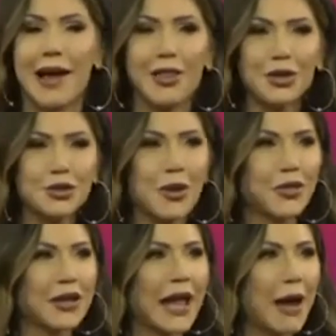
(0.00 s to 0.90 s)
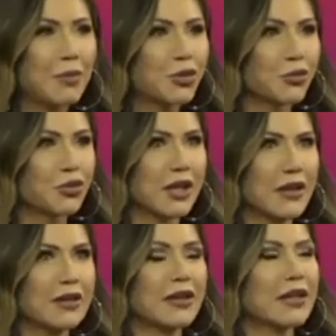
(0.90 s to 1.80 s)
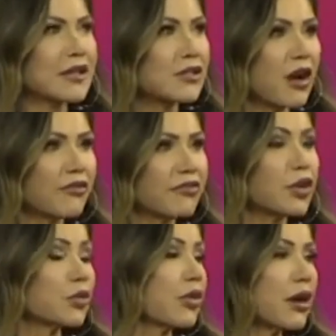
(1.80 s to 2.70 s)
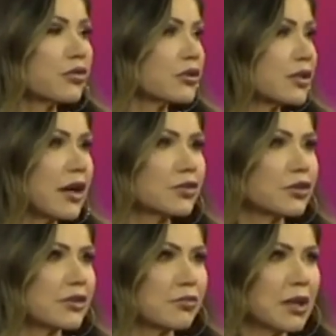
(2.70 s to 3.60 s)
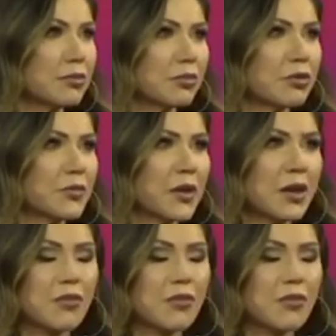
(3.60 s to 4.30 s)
I looked around the Capitol Rotunda and I saw it filled with hundreds and hundreds of people.